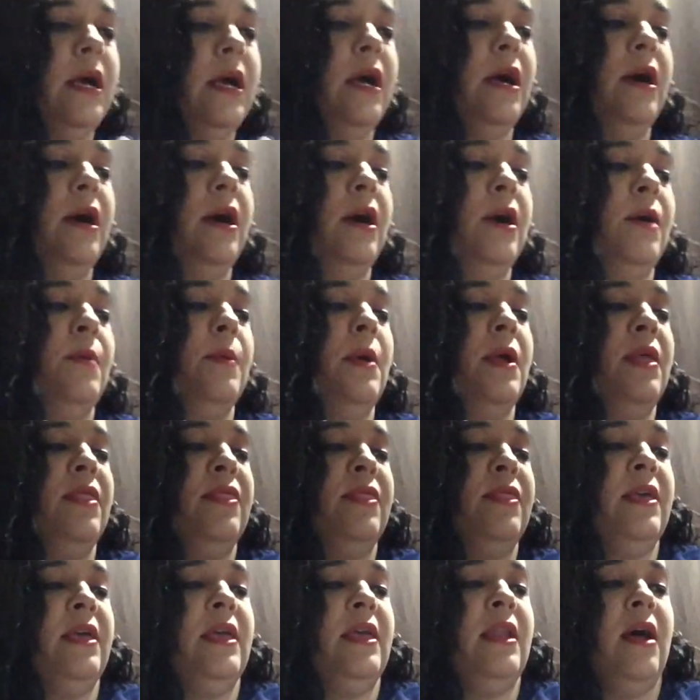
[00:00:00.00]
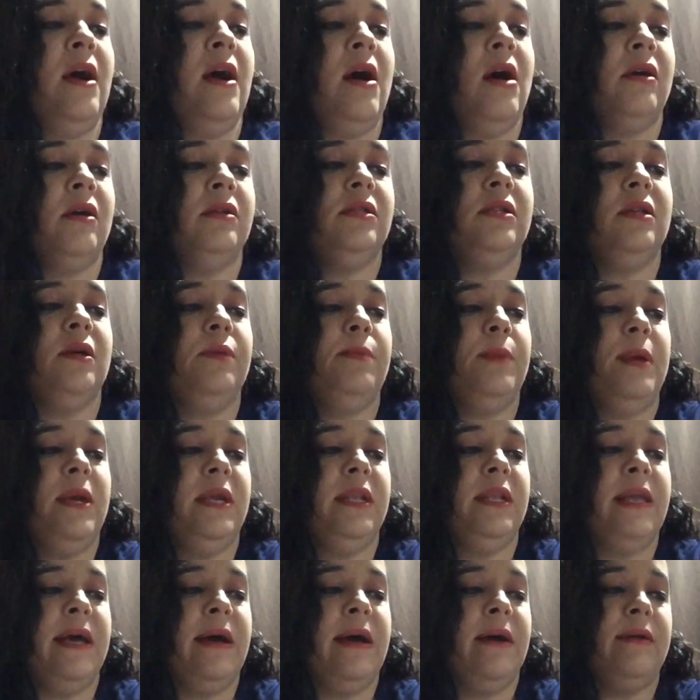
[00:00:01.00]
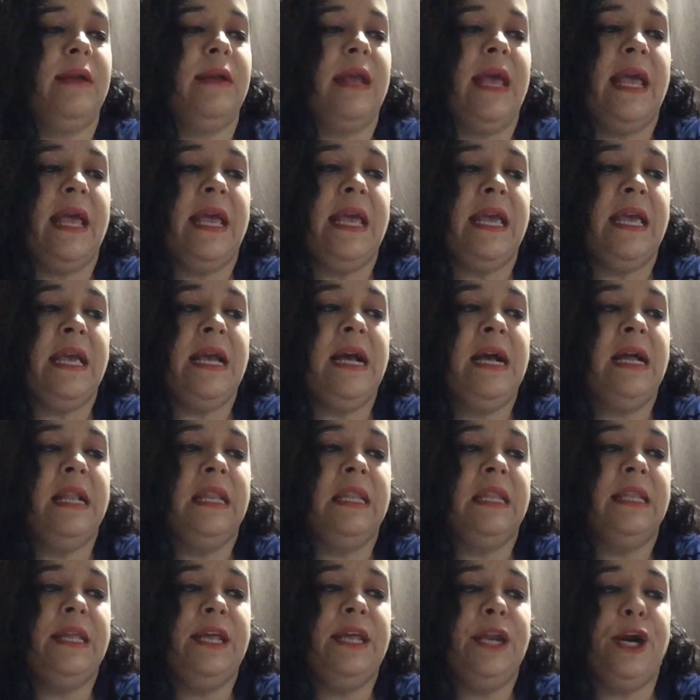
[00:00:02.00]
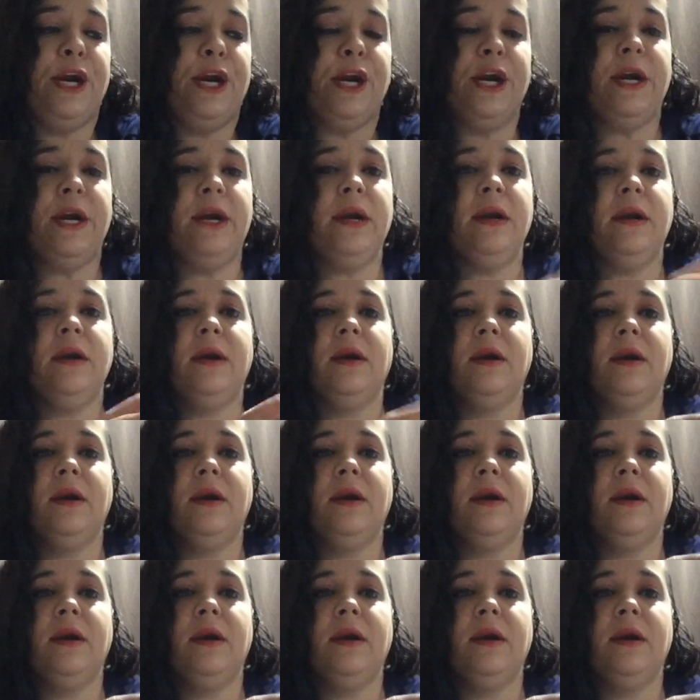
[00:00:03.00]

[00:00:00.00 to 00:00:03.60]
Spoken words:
And then I also picked out a glitter